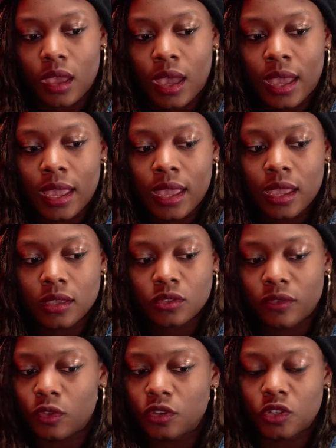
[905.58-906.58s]
I
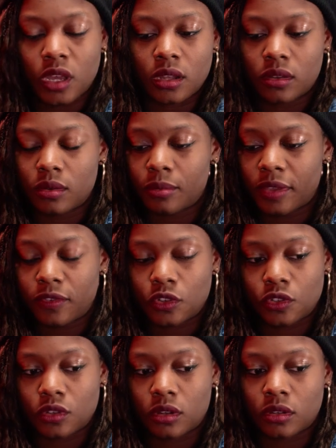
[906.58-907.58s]
so I've only shot my
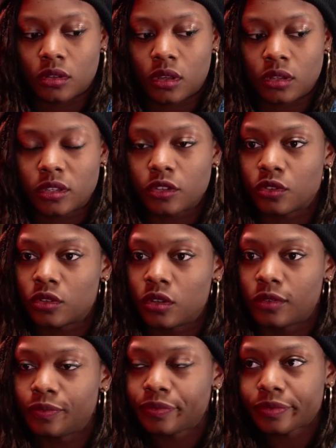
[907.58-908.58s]
features on on
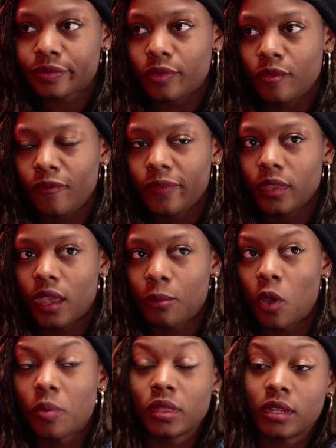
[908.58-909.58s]
digital.
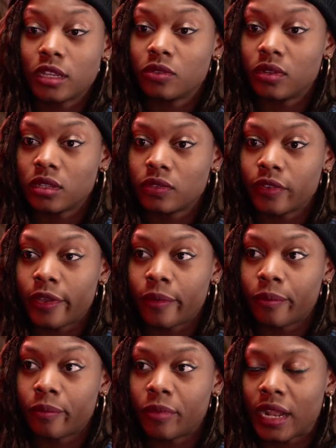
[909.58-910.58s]
I'm hoping the next one is
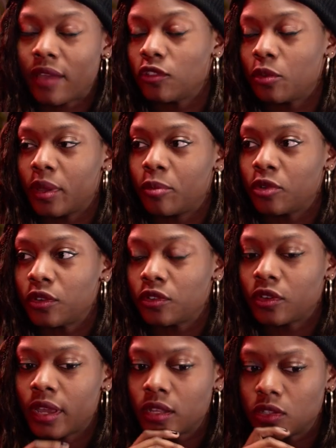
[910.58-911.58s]
film, but I haven't told my
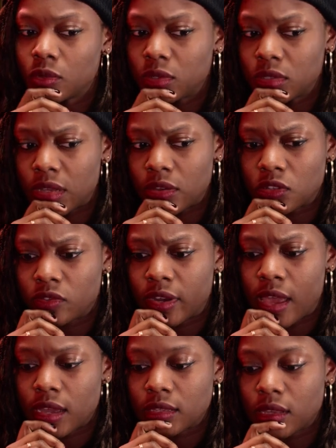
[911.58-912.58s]
producer yet, so we'll see how she
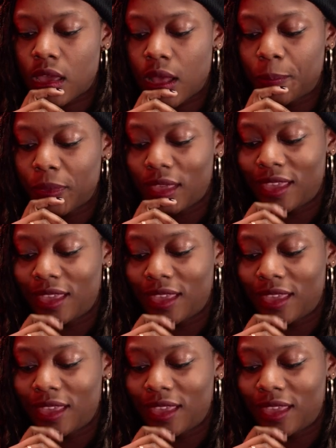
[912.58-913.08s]
reacts. Um,